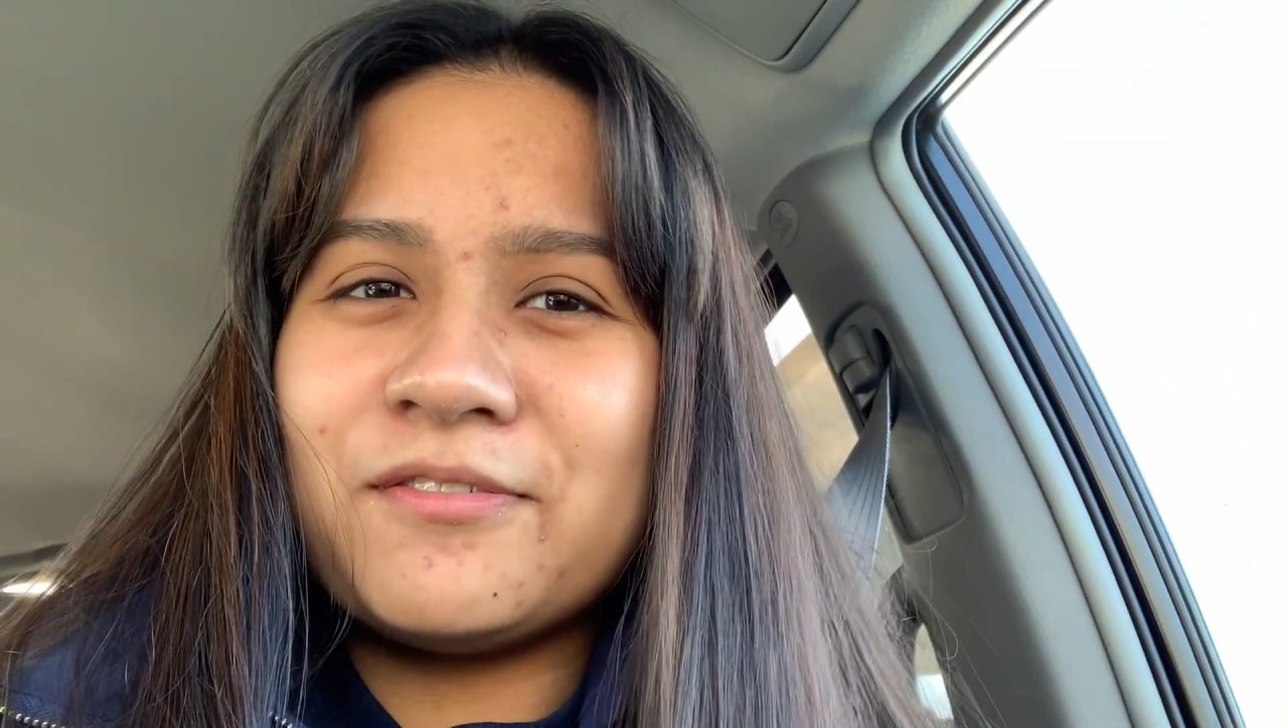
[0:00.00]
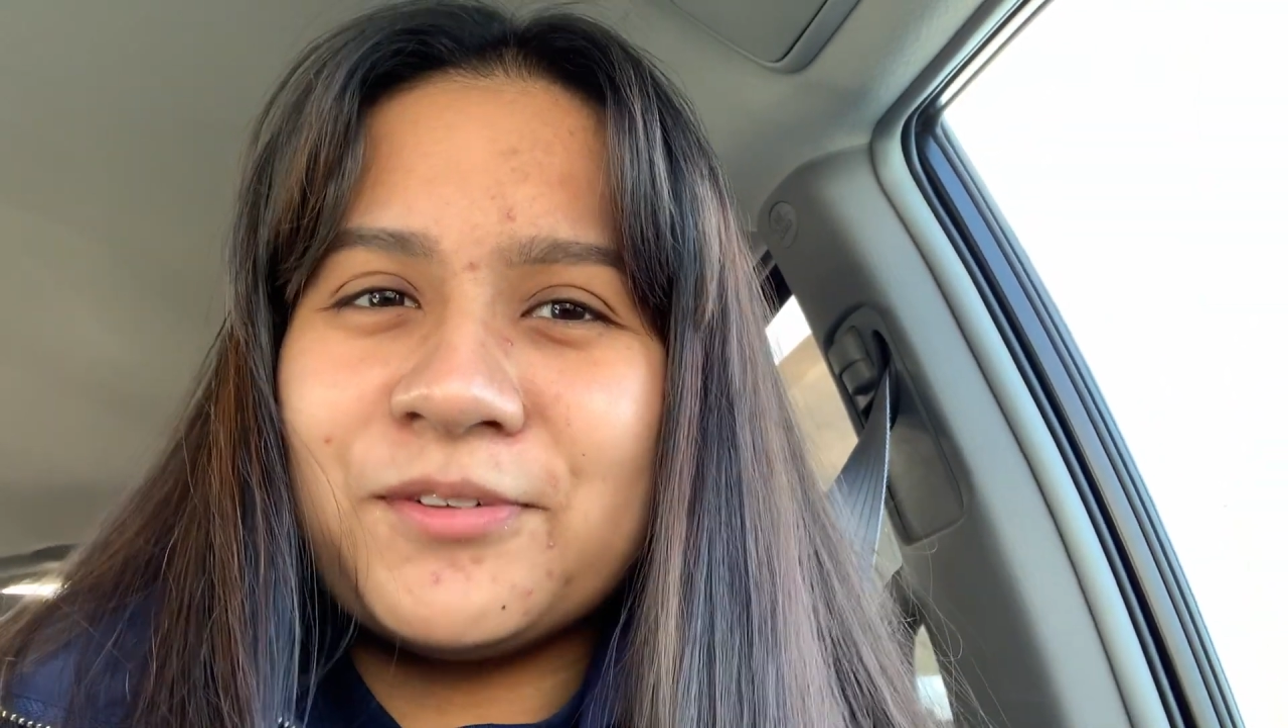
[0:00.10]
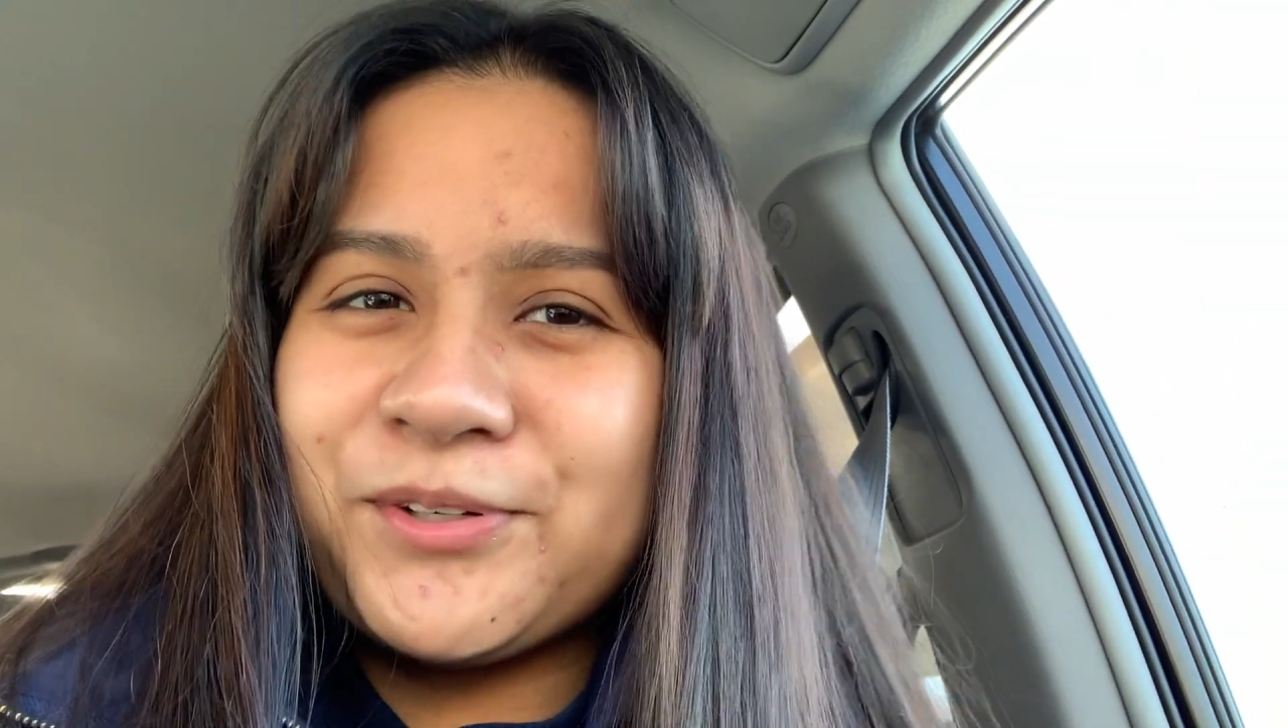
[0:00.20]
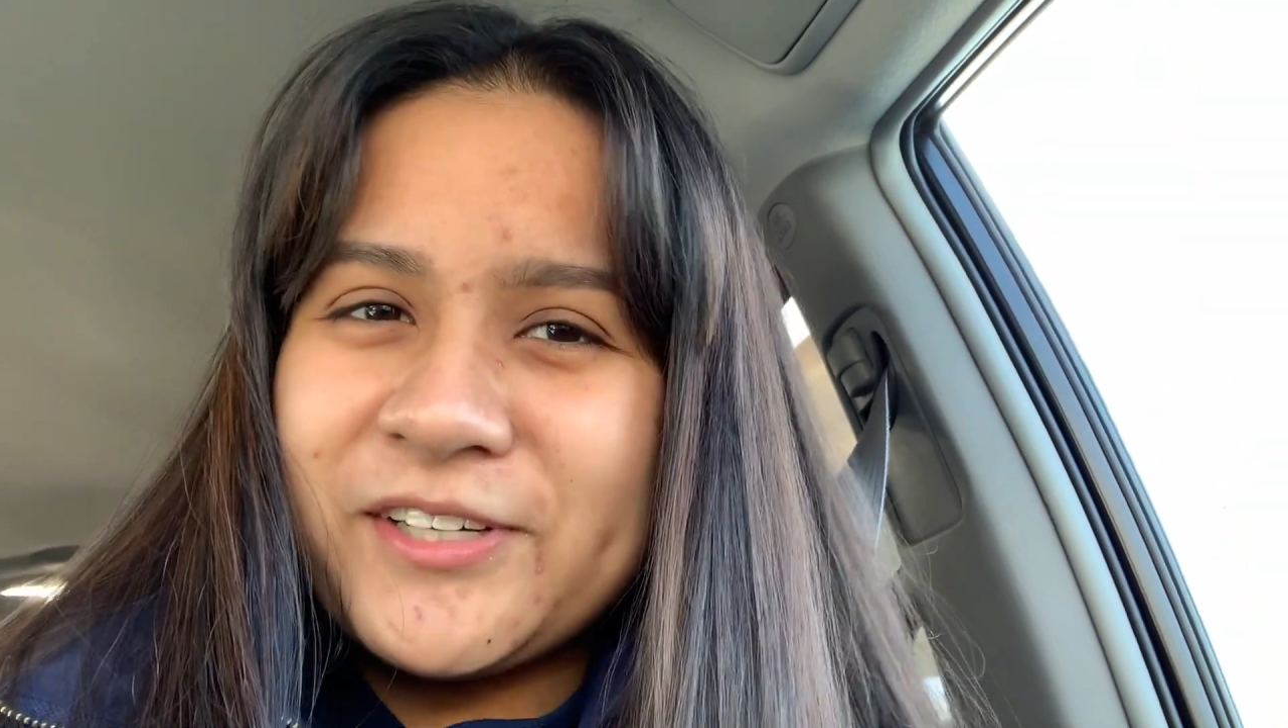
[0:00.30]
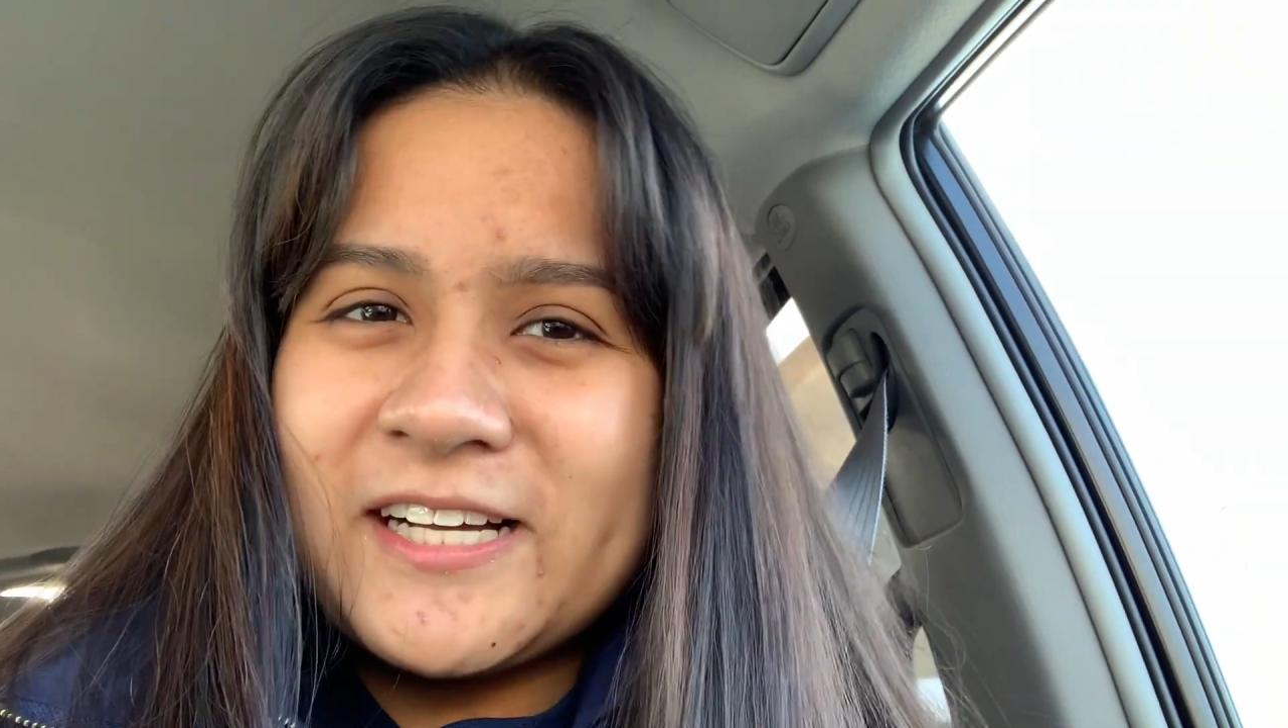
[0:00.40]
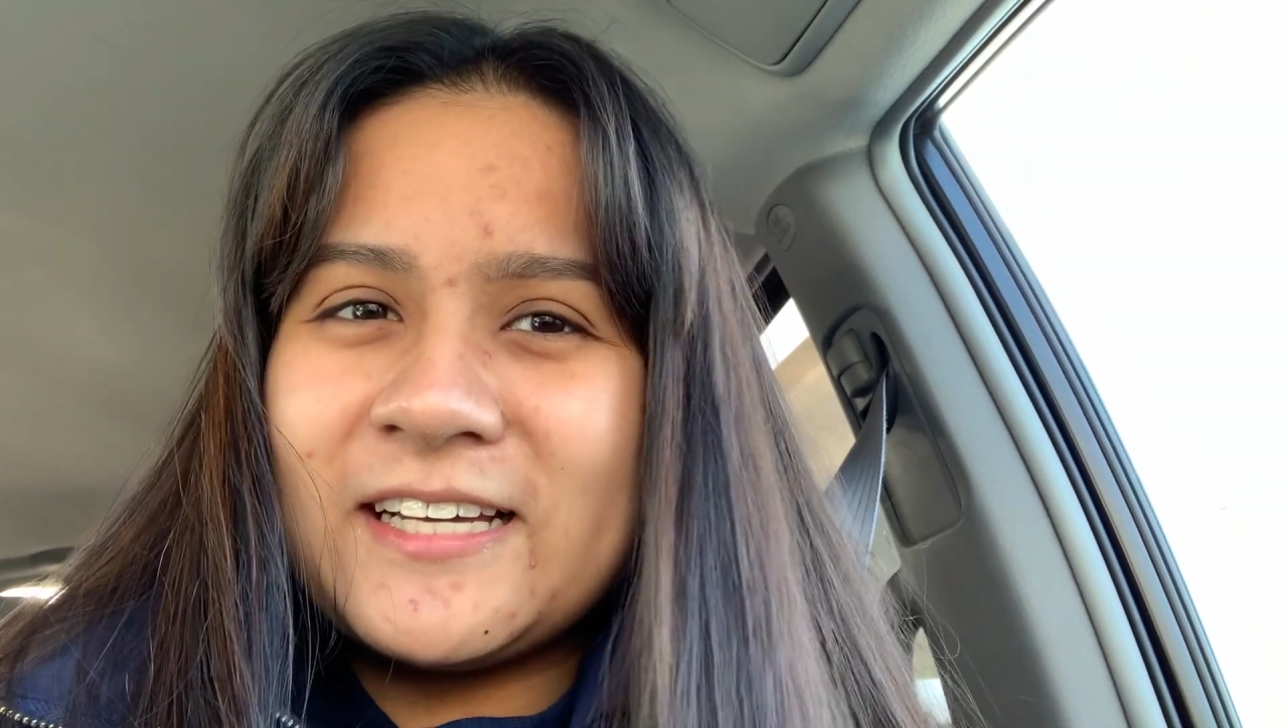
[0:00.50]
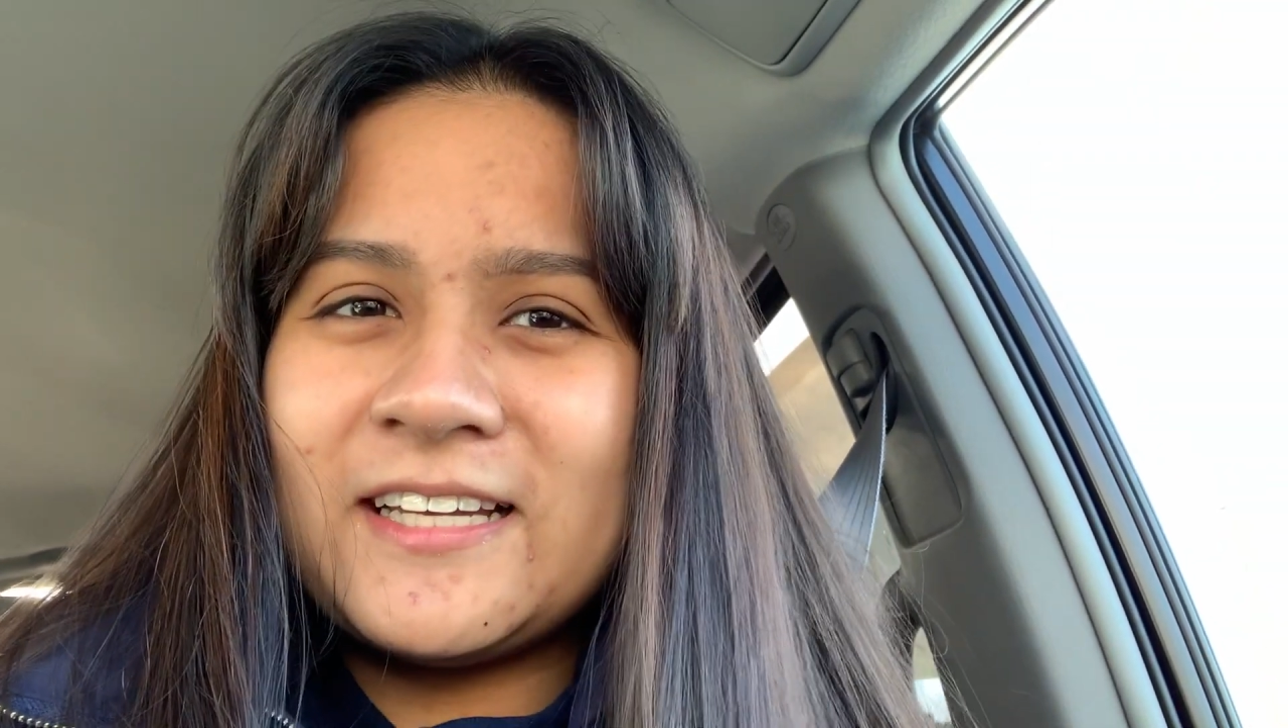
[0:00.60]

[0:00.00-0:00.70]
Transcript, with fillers: fluoride